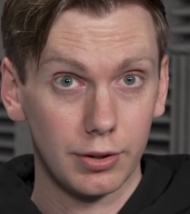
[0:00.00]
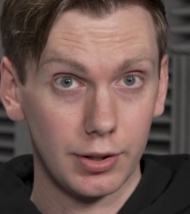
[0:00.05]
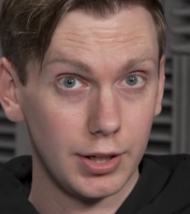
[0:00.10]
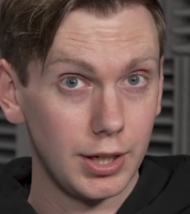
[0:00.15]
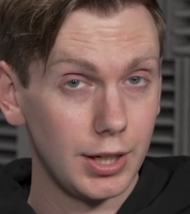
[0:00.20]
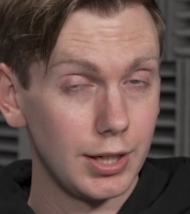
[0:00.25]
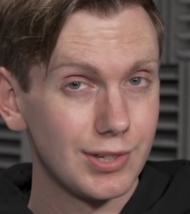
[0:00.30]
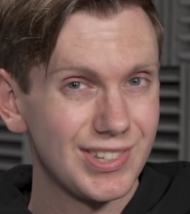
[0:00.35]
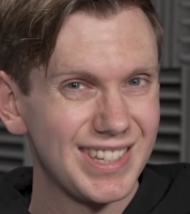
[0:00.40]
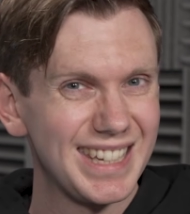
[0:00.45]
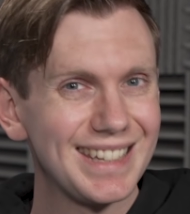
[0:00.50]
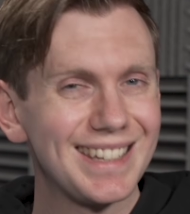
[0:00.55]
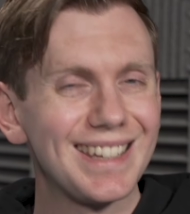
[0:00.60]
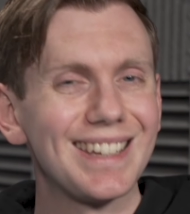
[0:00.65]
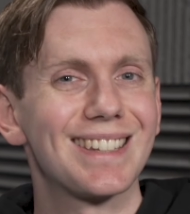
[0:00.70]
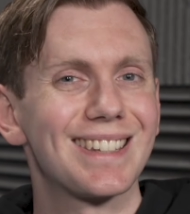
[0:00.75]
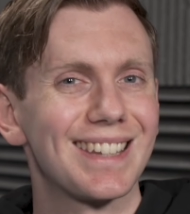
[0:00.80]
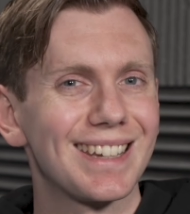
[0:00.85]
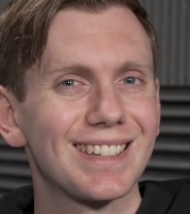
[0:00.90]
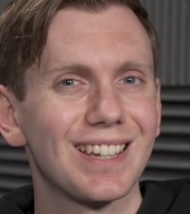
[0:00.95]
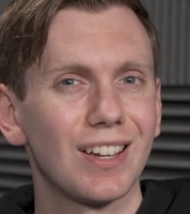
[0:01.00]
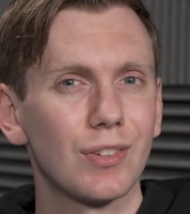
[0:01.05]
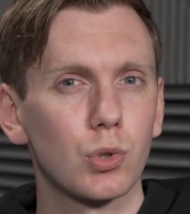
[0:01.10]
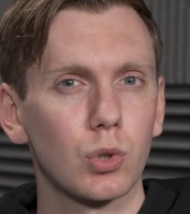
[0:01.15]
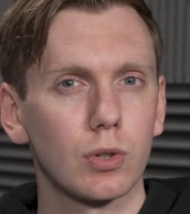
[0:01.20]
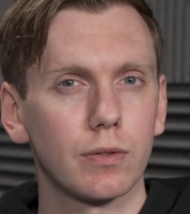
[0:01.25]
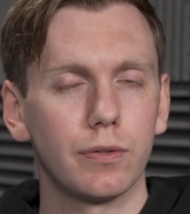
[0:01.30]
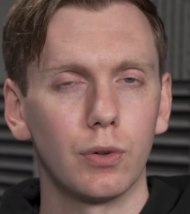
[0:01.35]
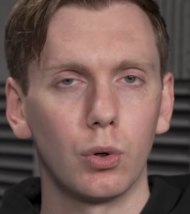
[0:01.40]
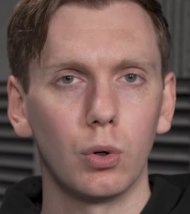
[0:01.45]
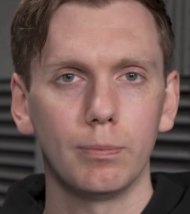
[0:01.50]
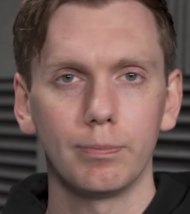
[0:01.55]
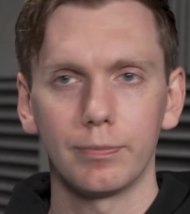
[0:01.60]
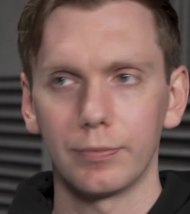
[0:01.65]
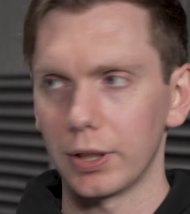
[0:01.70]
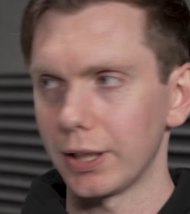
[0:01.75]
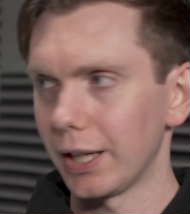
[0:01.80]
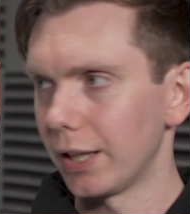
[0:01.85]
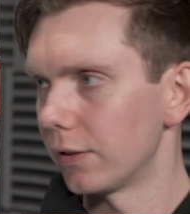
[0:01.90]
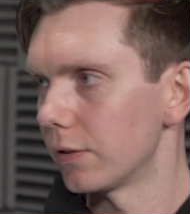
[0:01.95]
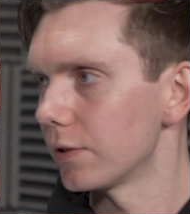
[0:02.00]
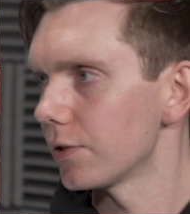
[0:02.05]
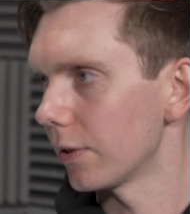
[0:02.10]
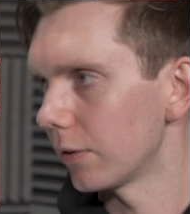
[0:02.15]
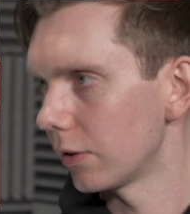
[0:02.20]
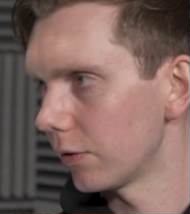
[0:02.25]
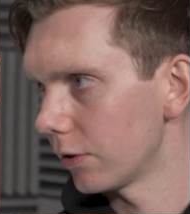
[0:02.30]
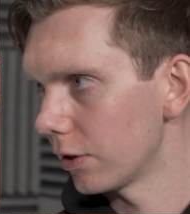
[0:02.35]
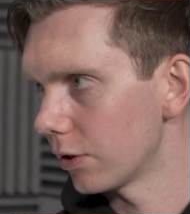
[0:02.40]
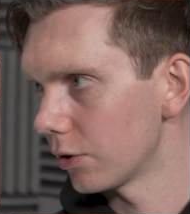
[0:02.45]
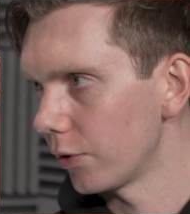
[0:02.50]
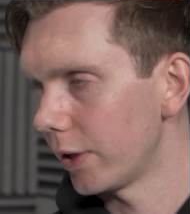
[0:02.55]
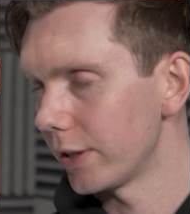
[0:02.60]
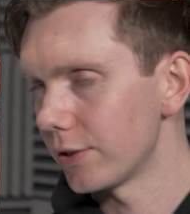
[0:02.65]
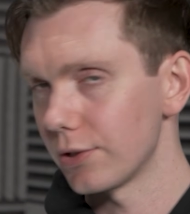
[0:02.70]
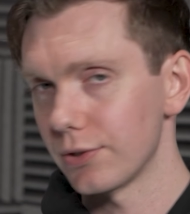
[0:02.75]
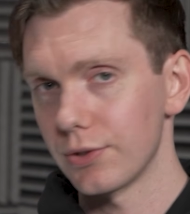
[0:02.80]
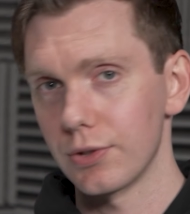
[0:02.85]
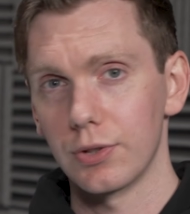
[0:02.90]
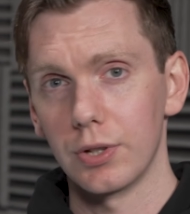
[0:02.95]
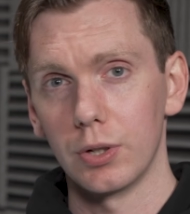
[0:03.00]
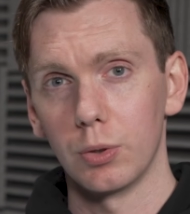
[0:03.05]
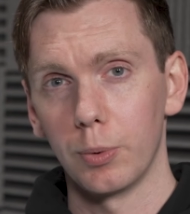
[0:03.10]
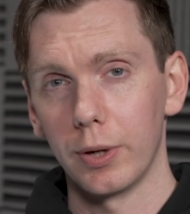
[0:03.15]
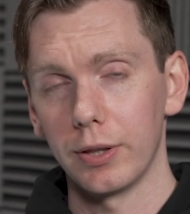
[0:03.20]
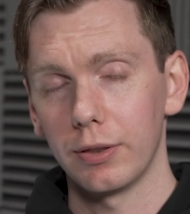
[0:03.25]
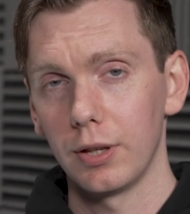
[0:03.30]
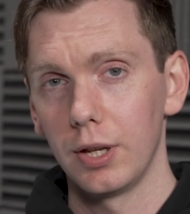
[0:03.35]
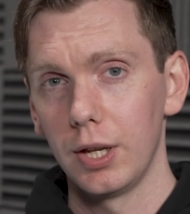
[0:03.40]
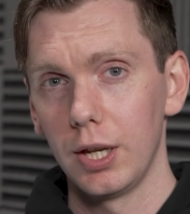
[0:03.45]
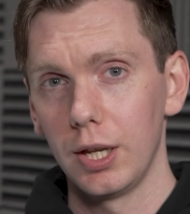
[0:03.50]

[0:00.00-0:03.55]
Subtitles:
the CT 600 form, again, something for the directors to deal with,